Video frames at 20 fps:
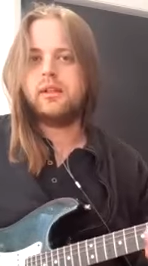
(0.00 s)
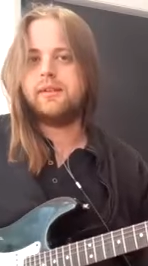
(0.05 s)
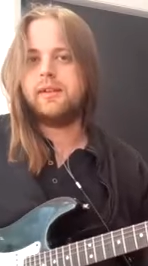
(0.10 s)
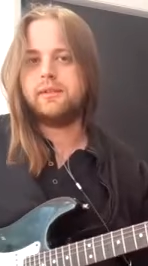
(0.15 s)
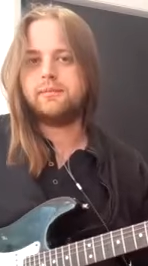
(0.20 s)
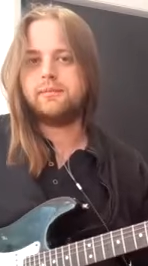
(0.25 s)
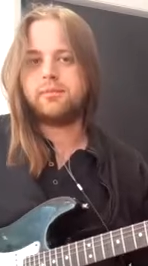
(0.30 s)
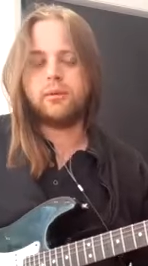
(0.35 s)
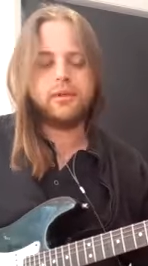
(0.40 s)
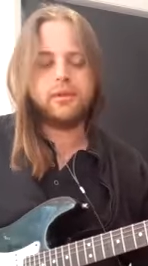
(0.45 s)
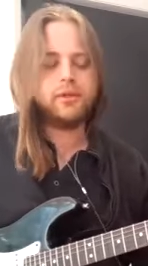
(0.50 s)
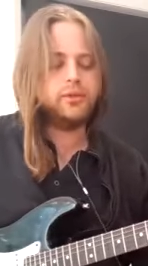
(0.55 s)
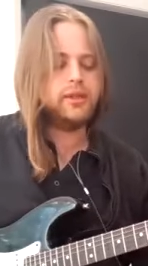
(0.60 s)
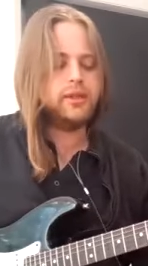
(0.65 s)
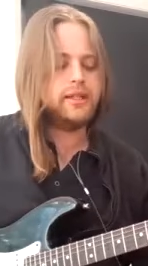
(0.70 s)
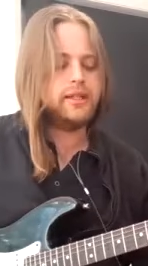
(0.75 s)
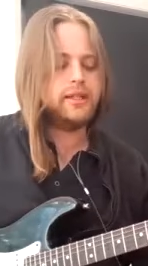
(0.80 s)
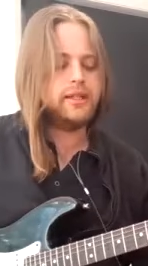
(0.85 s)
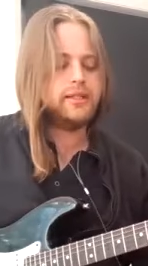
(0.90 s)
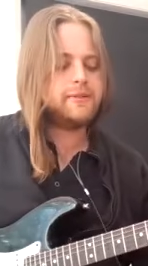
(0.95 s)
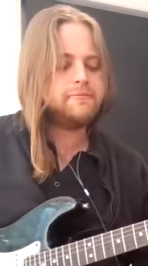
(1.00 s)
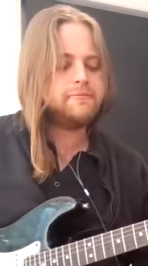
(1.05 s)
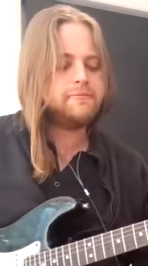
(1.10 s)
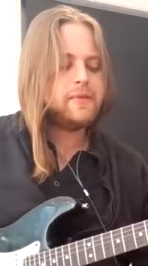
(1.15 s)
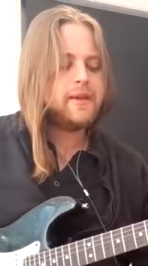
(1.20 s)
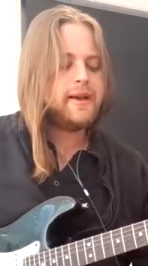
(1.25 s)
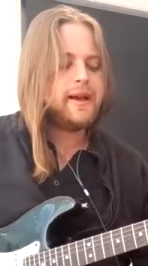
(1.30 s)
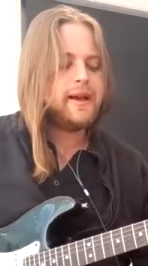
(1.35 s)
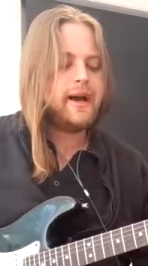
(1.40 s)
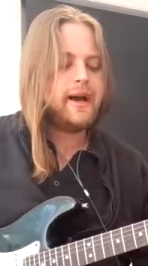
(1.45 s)
is probably a cool idea.
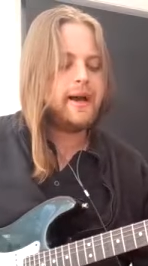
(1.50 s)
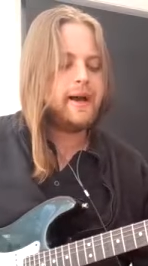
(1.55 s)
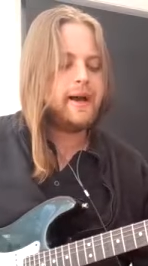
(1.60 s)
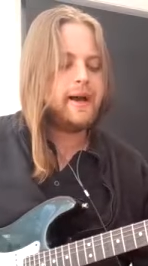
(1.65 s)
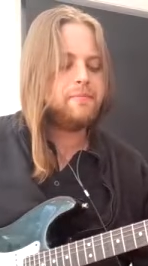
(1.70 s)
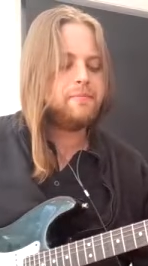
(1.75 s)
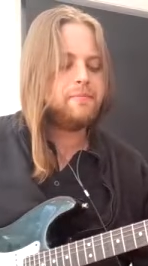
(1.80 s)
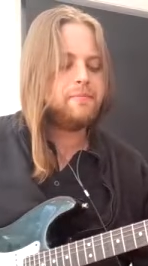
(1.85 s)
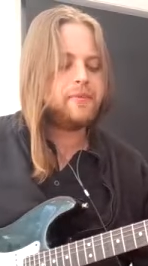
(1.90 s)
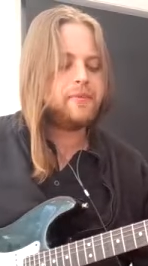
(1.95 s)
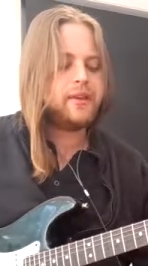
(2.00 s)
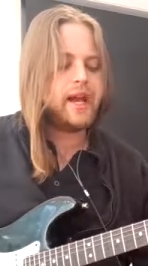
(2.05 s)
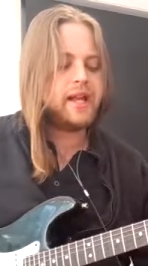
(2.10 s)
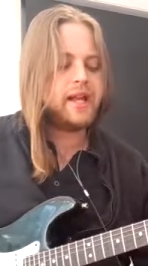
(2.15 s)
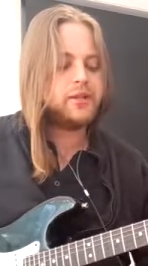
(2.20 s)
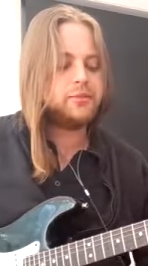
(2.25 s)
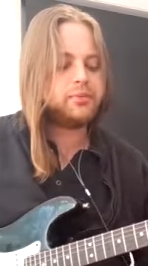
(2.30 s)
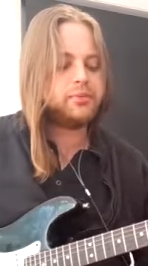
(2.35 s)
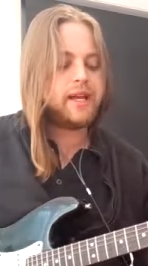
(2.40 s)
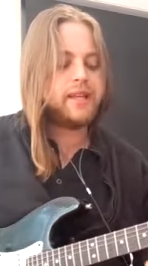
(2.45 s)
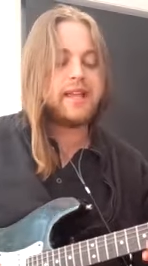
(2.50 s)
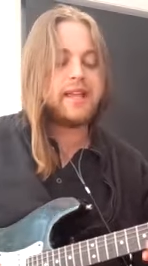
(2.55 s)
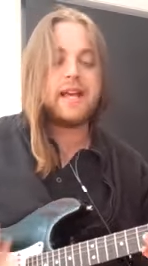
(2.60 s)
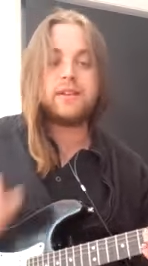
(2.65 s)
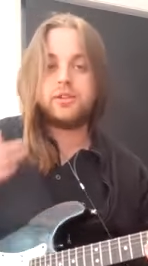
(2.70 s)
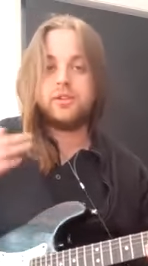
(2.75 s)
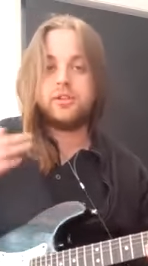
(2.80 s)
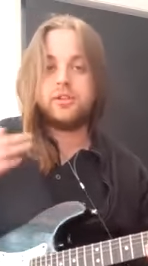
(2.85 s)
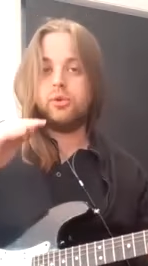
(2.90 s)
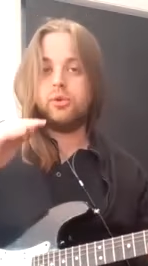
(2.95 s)
And you play
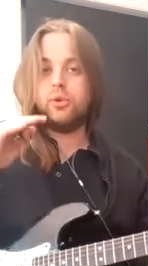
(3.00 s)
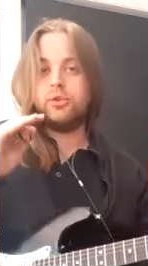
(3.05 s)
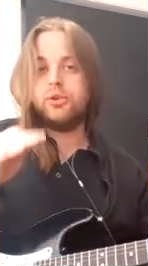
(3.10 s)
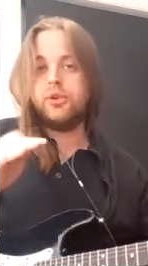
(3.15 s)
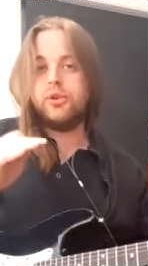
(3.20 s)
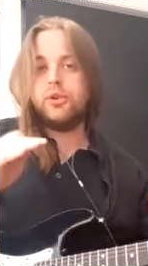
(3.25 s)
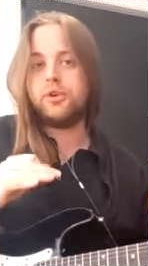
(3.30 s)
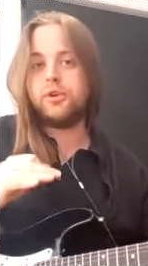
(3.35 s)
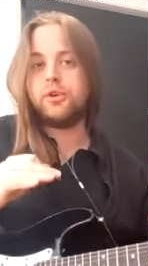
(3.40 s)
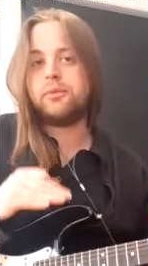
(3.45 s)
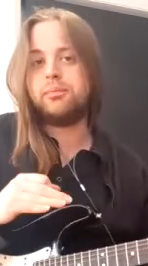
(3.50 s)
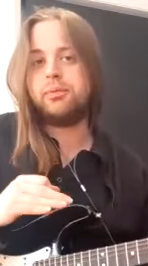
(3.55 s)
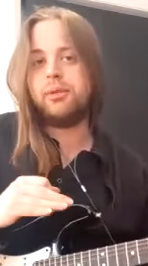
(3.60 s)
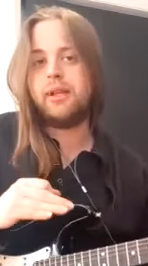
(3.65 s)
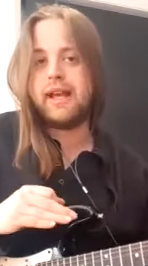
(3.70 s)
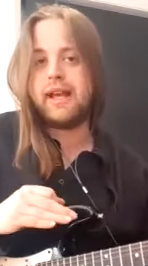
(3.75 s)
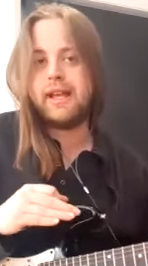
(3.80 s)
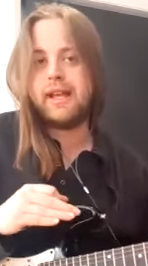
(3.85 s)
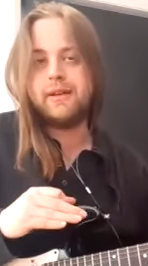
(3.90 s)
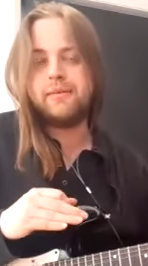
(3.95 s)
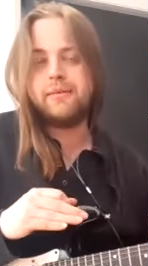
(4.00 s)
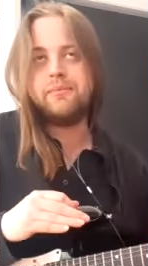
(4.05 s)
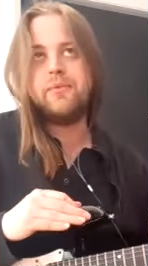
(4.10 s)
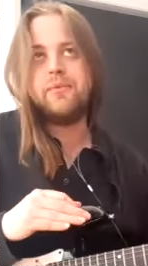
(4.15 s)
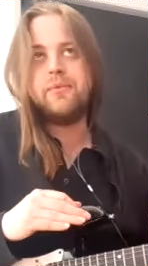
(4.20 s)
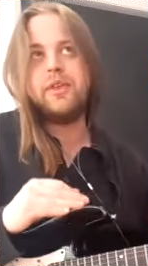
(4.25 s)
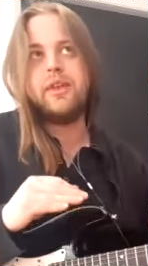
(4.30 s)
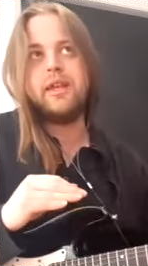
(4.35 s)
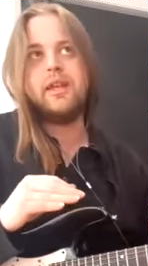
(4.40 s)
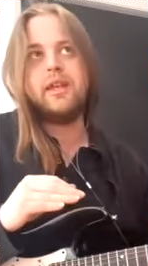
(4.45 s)
that, you've got to play
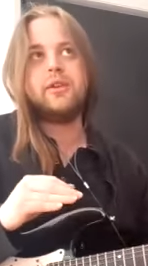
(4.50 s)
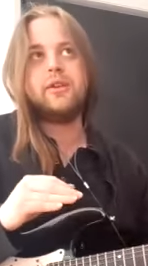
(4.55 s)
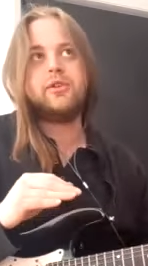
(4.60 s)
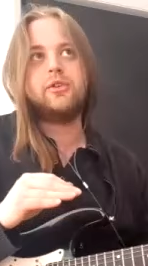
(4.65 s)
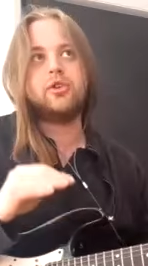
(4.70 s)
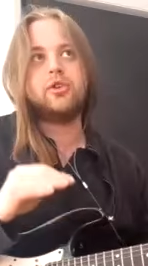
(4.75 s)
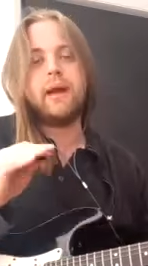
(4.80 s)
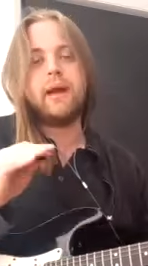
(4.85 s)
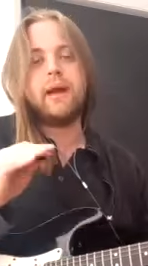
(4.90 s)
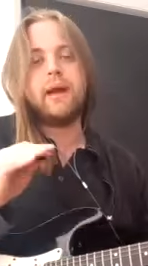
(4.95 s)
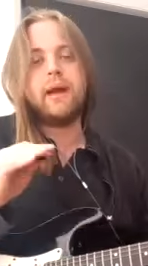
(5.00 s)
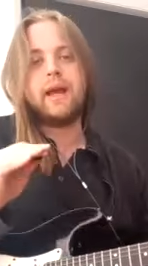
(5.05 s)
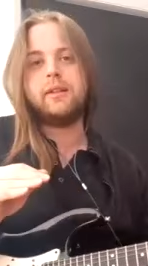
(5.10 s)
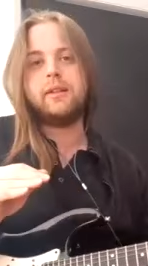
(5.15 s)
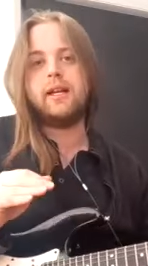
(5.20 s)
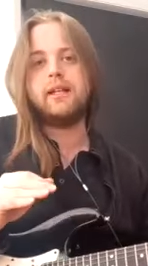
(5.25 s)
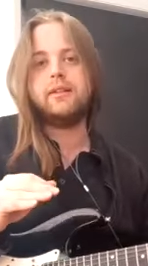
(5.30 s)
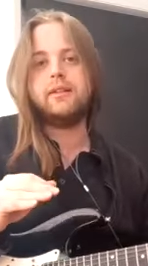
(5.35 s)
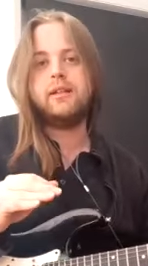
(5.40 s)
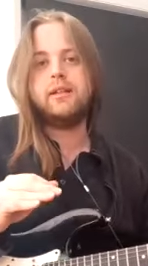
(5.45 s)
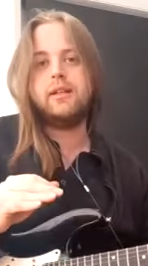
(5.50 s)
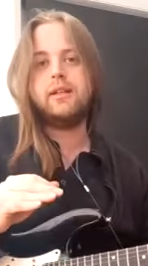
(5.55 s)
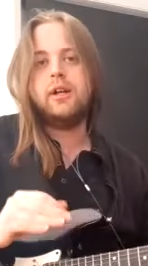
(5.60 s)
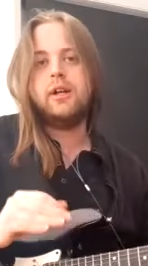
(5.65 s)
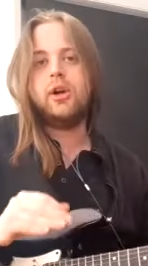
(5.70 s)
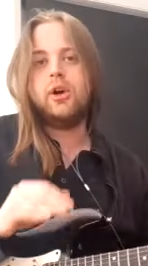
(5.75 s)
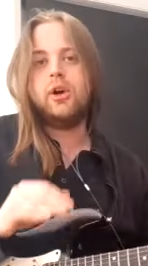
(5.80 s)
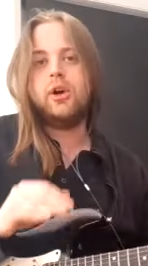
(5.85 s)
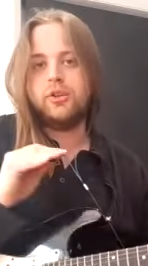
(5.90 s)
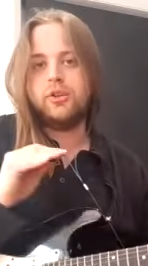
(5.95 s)
the chromatic line
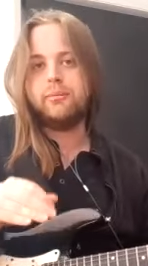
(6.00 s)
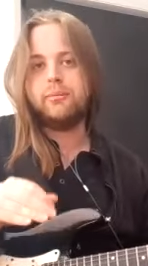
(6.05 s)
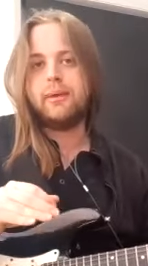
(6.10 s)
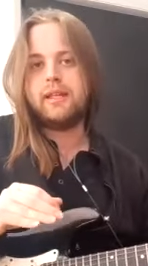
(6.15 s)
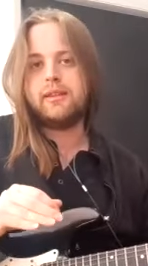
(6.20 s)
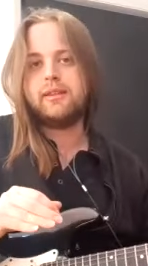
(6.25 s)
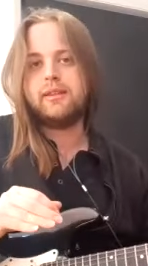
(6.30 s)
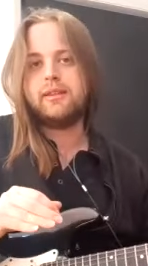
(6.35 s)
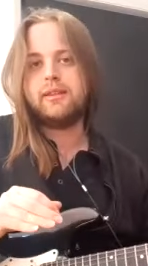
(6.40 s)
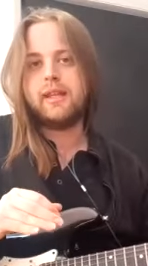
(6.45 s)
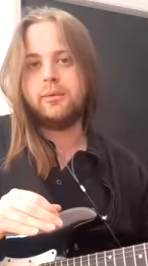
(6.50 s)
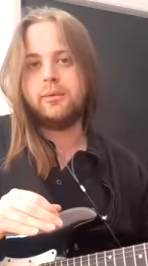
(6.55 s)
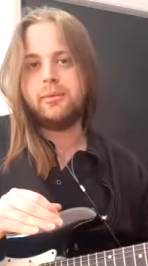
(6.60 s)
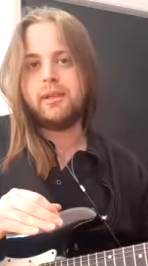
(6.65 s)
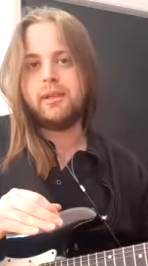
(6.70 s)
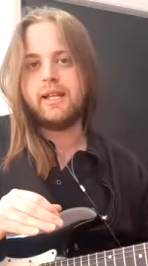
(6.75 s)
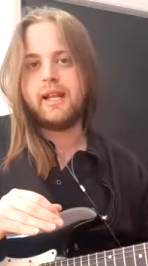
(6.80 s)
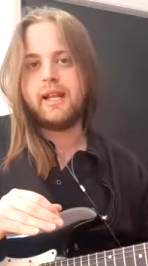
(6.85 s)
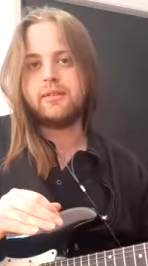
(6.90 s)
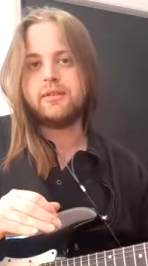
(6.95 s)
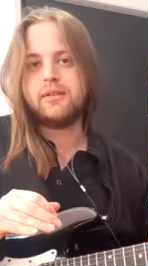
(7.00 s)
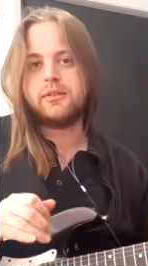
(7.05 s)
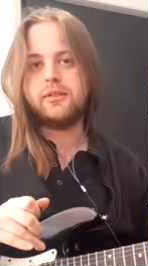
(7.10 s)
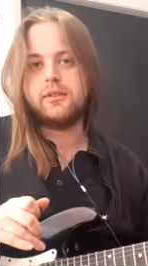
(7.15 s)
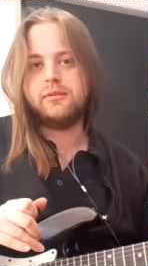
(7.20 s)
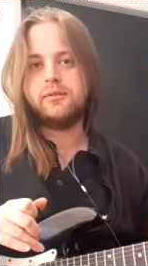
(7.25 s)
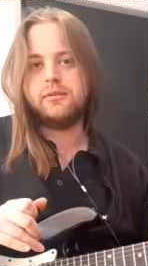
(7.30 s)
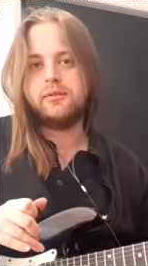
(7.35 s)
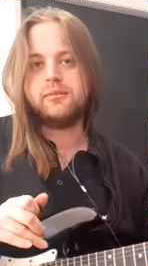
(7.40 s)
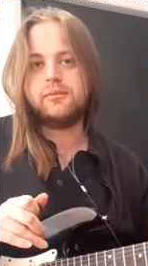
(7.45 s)
on the beat that it would be announced
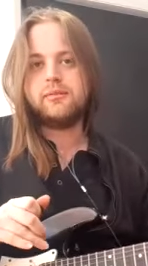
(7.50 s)
on.